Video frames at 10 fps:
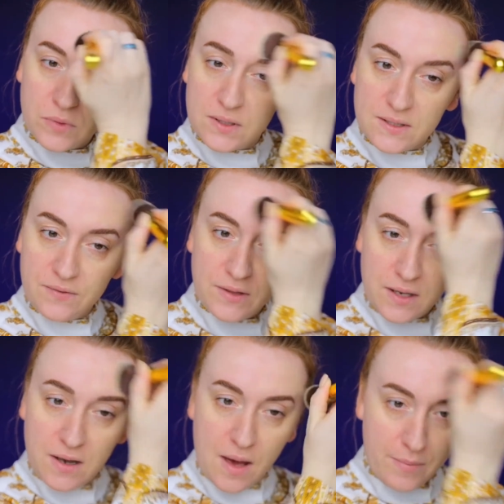It's
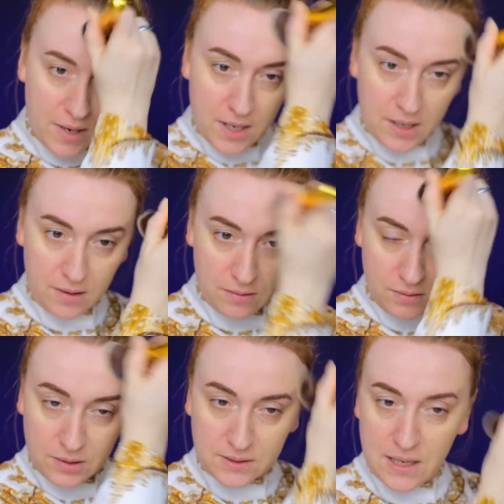definitely not my
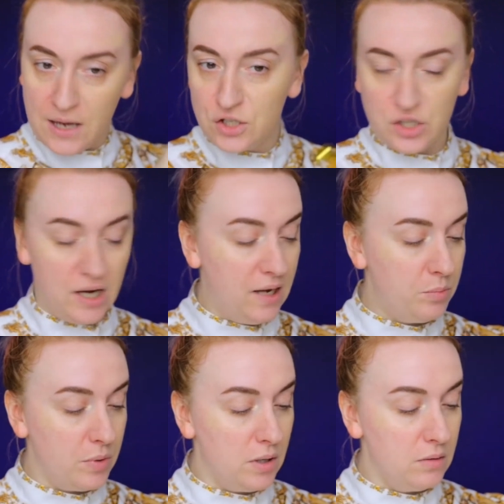exact
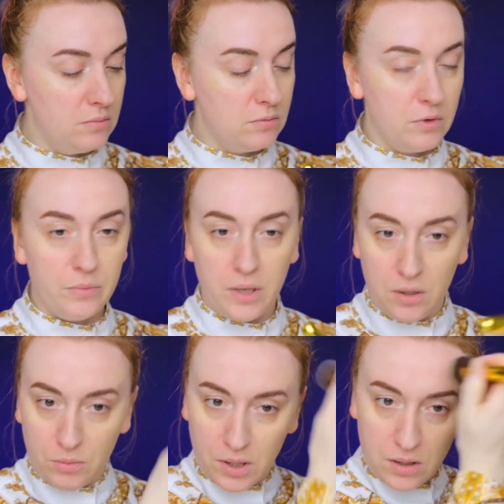shade, but we'll make
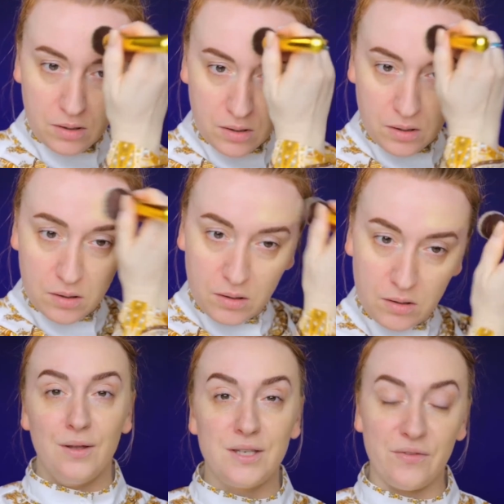it work.
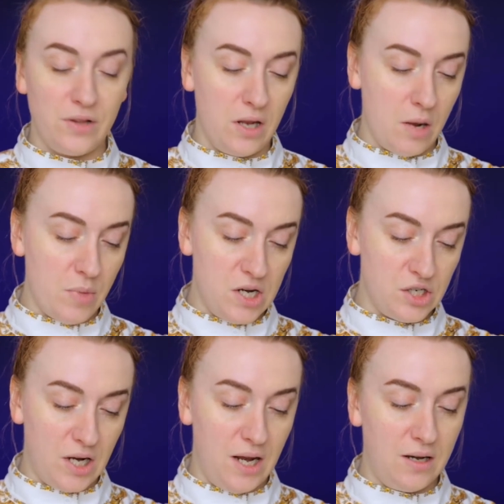Definitely not my
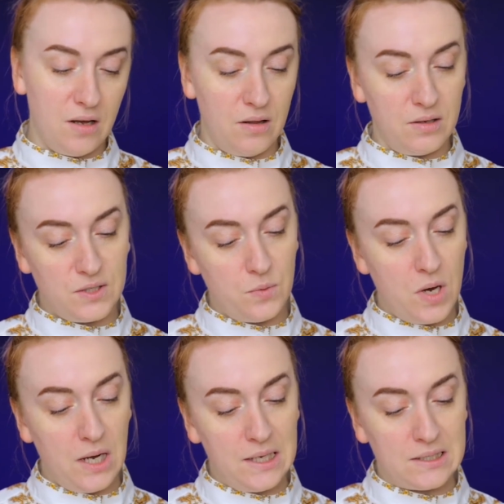shade. This
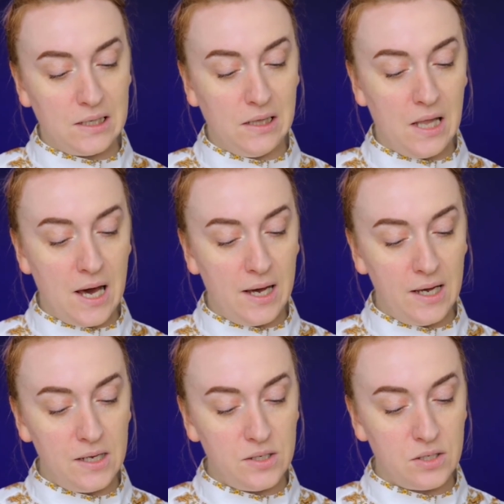one is
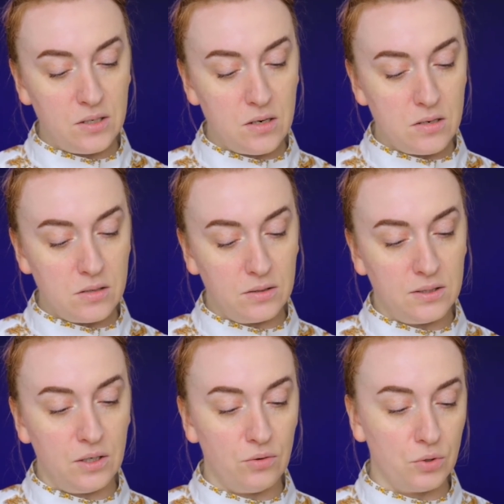light
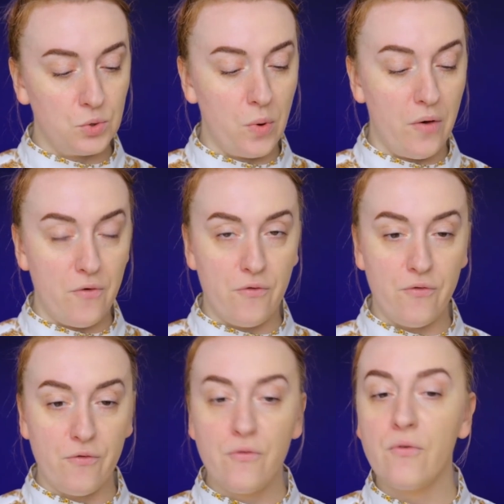
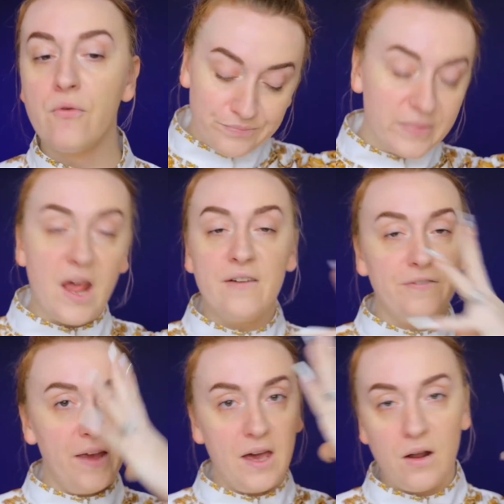012. Not a
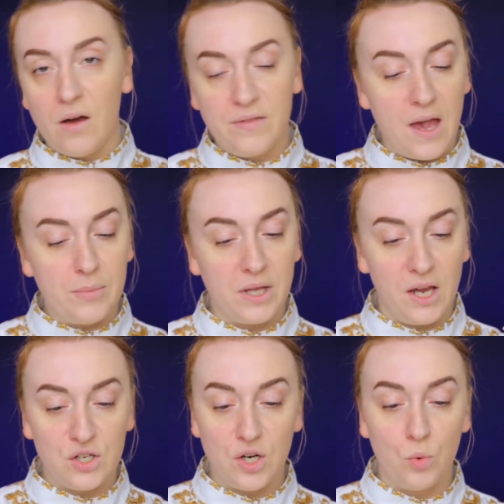fan of the
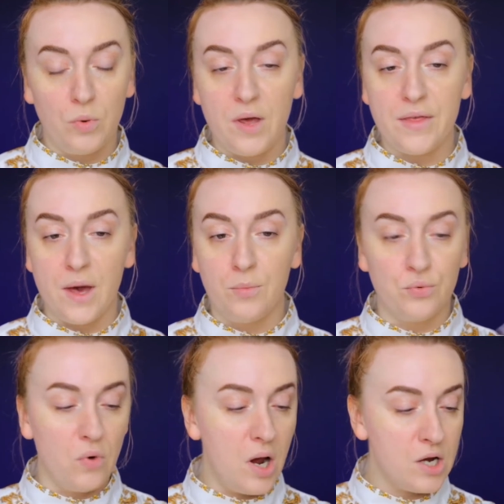application with a
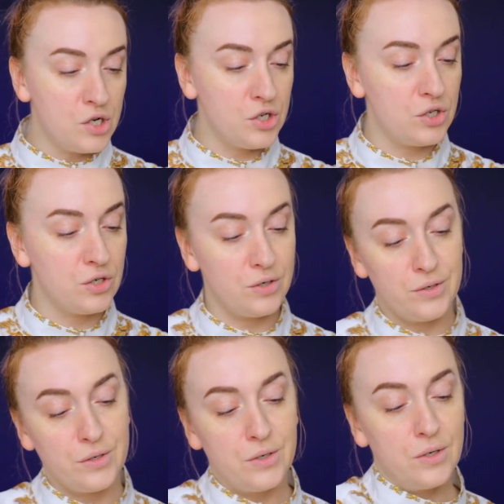brush.
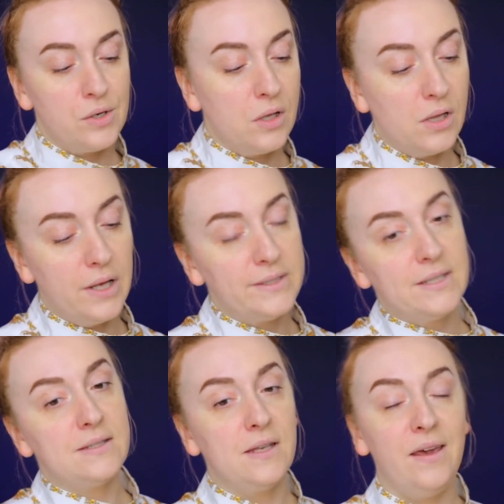Let's
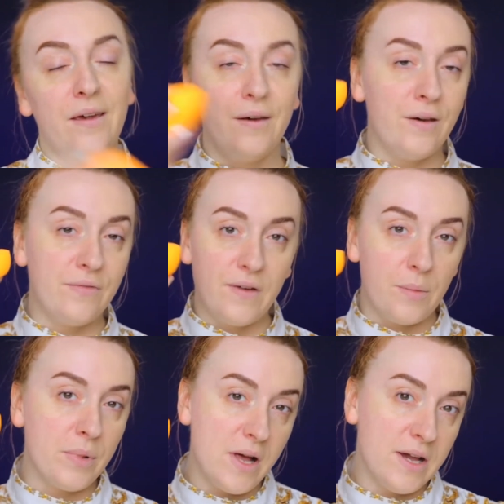see if
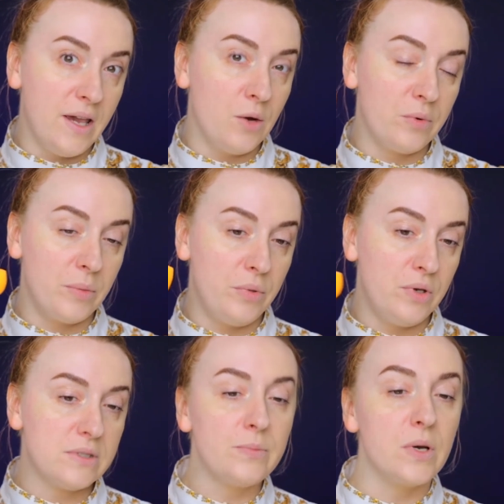applying it with a
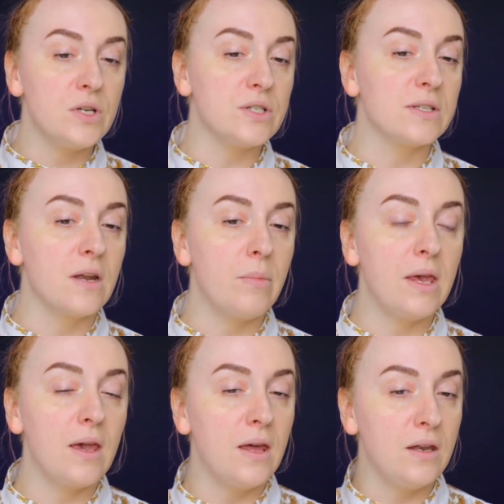beauty sponge is gonna
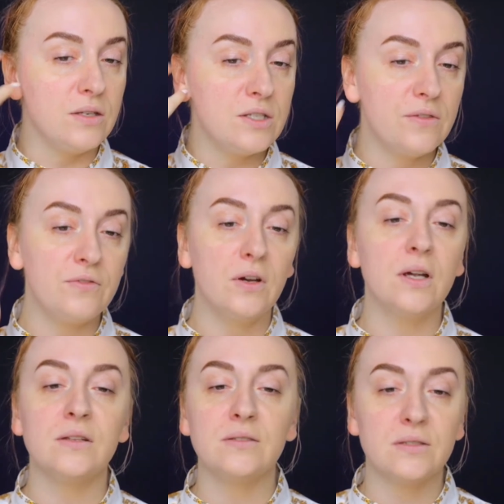make any
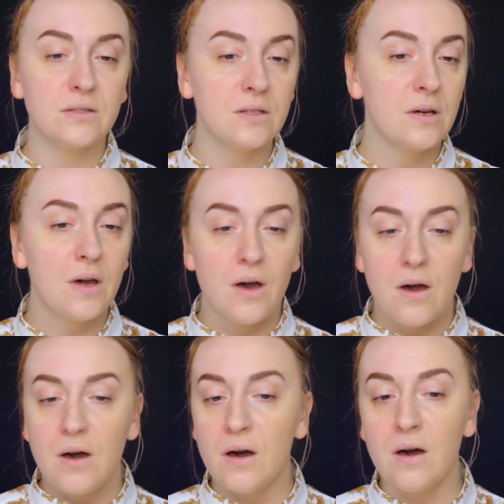difference.
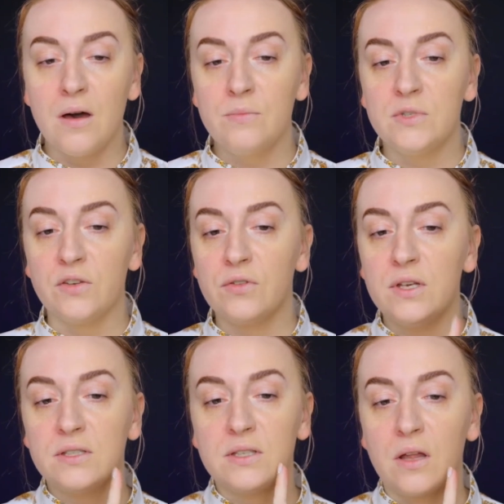
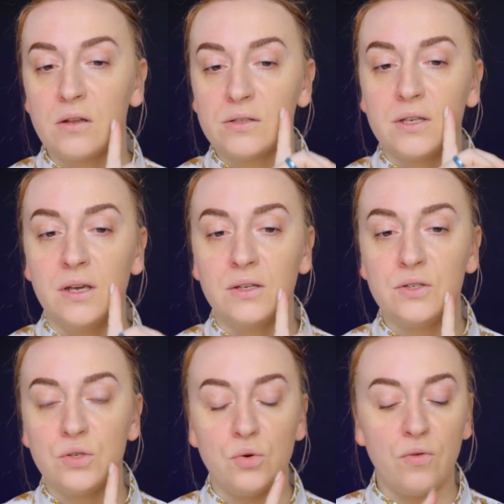Definitely settles
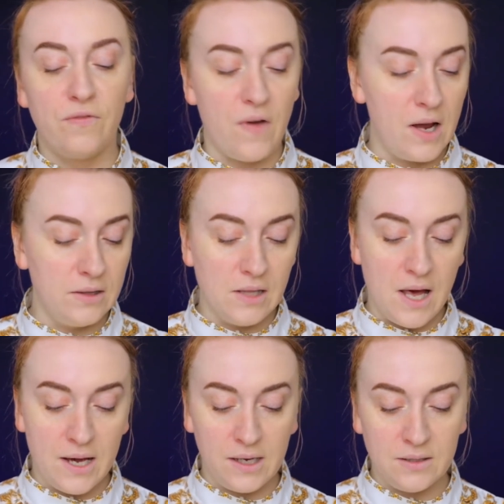into fine
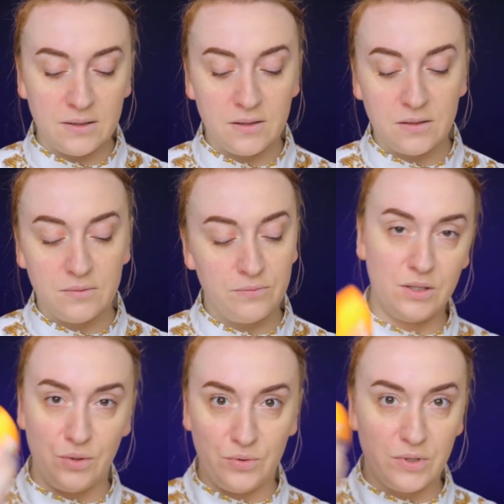lines.
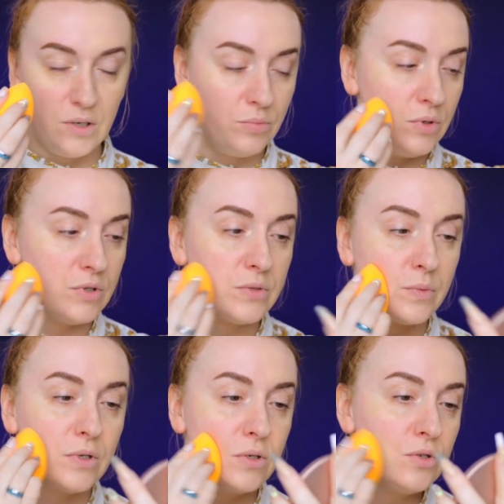Let's use a beauty
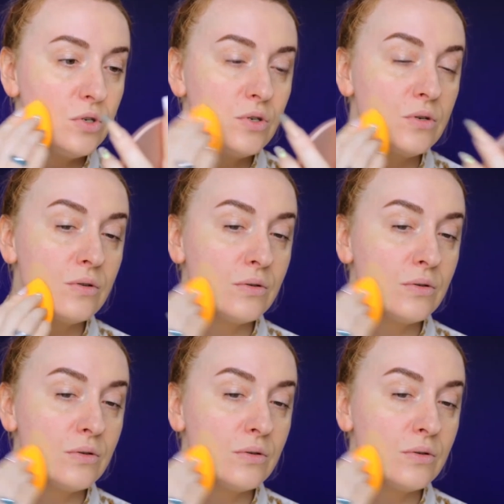sponge.